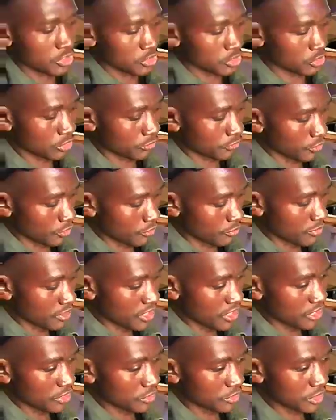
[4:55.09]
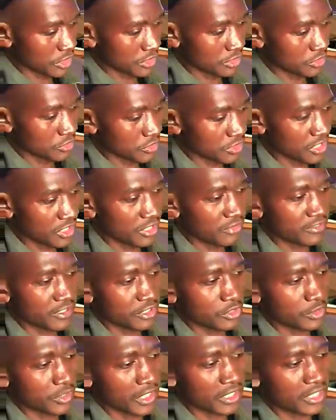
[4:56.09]
So from here, you see, even
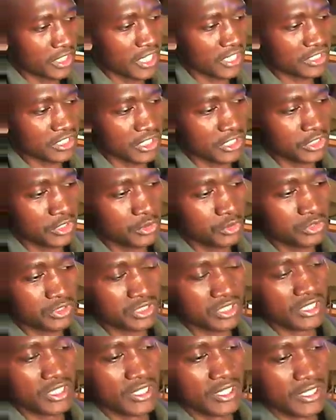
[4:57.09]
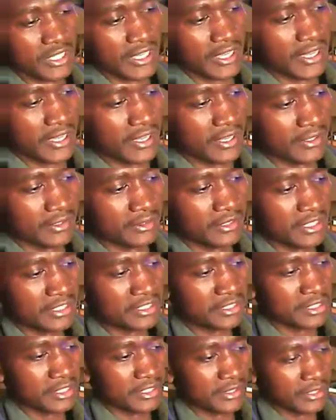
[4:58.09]
you can actually use
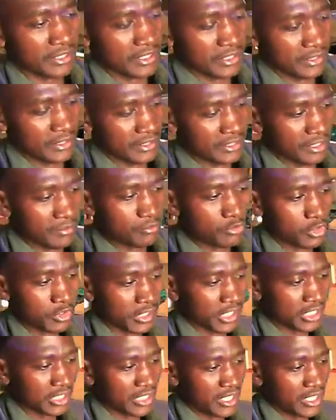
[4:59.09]
the model